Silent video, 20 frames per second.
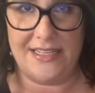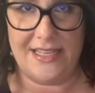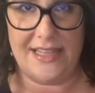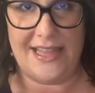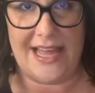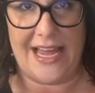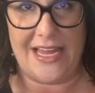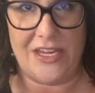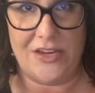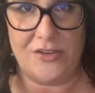
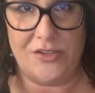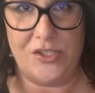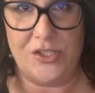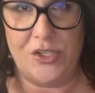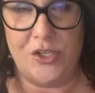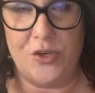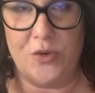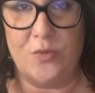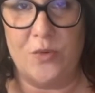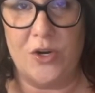that used
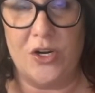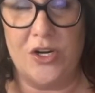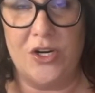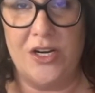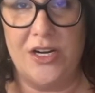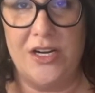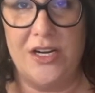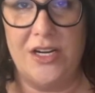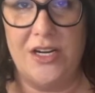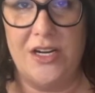to
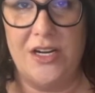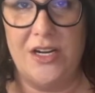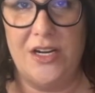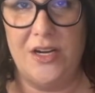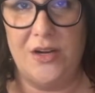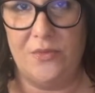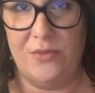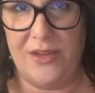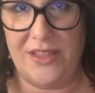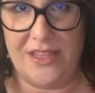work
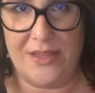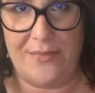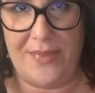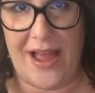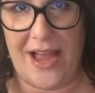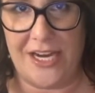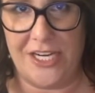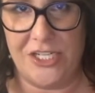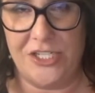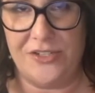with the
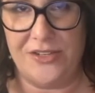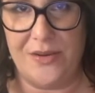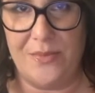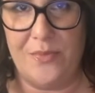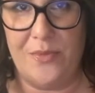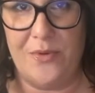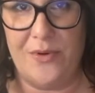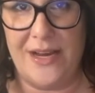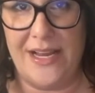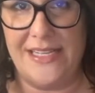Backstreet
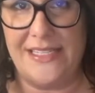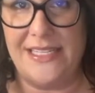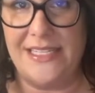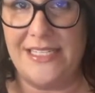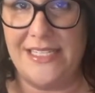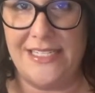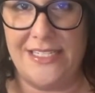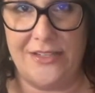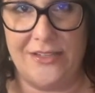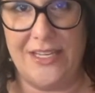Boys
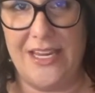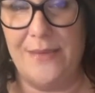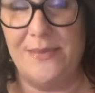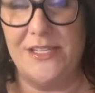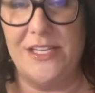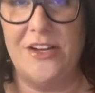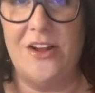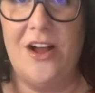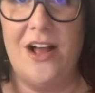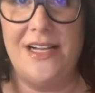and still
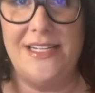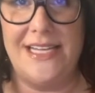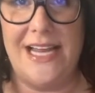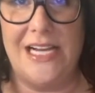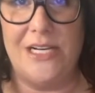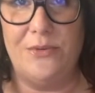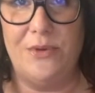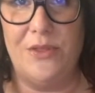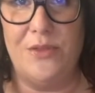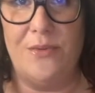keeps in
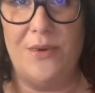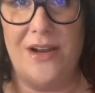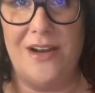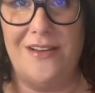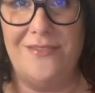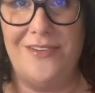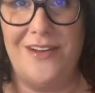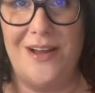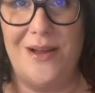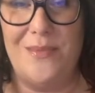contact with one
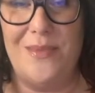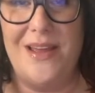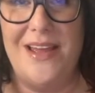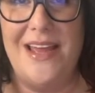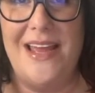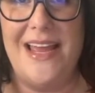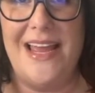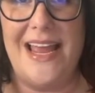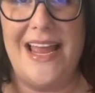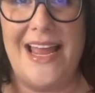of them,
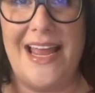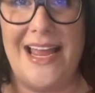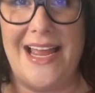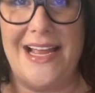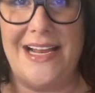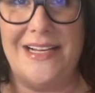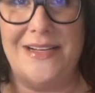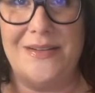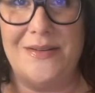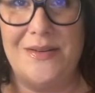
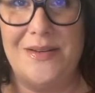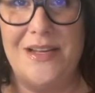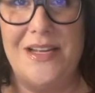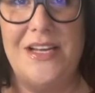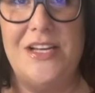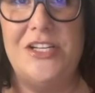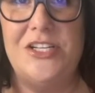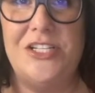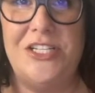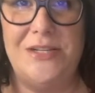and
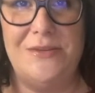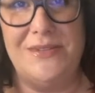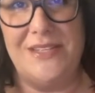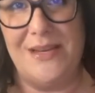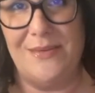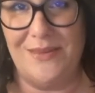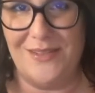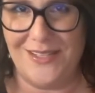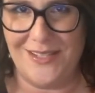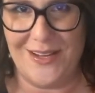she was
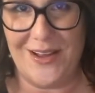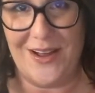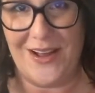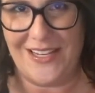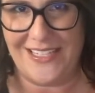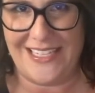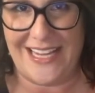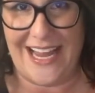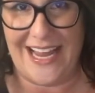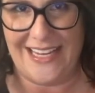able to
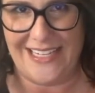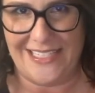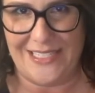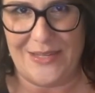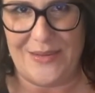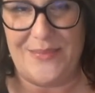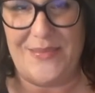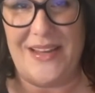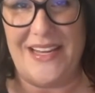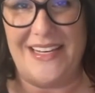contact
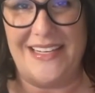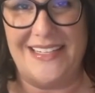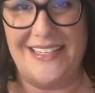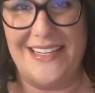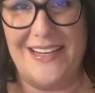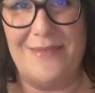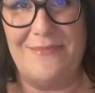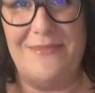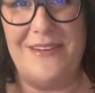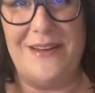them and
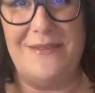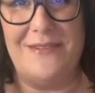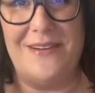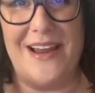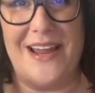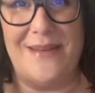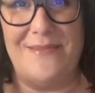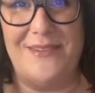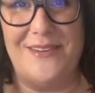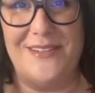we were
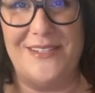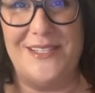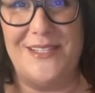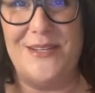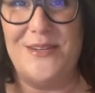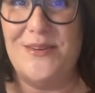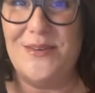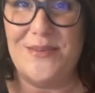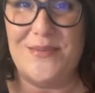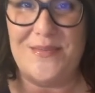able
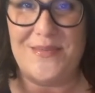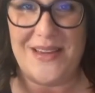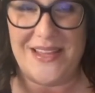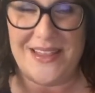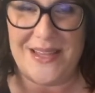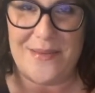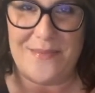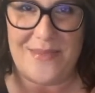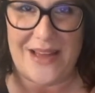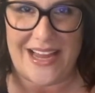to
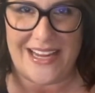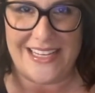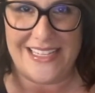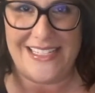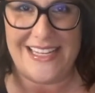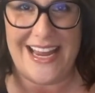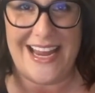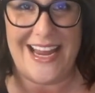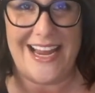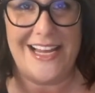meet them
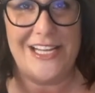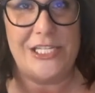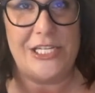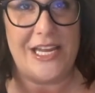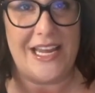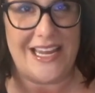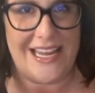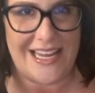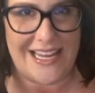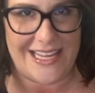backstage
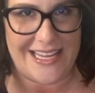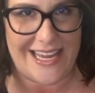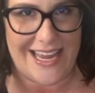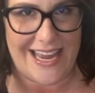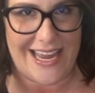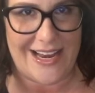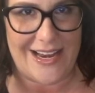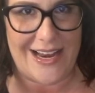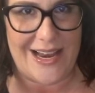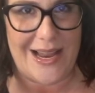and
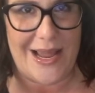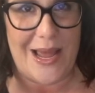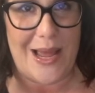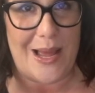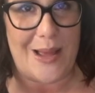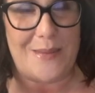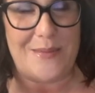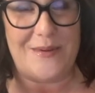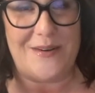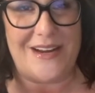get
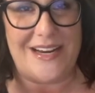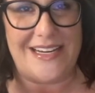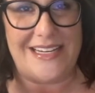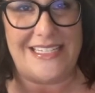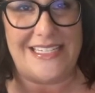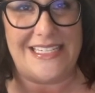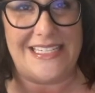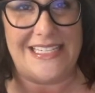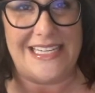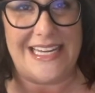
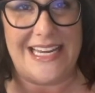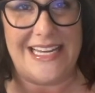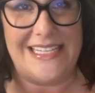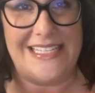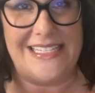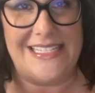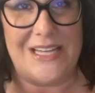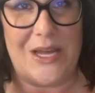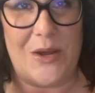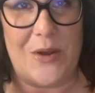upgraded
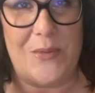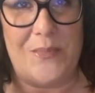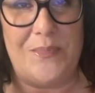seats. So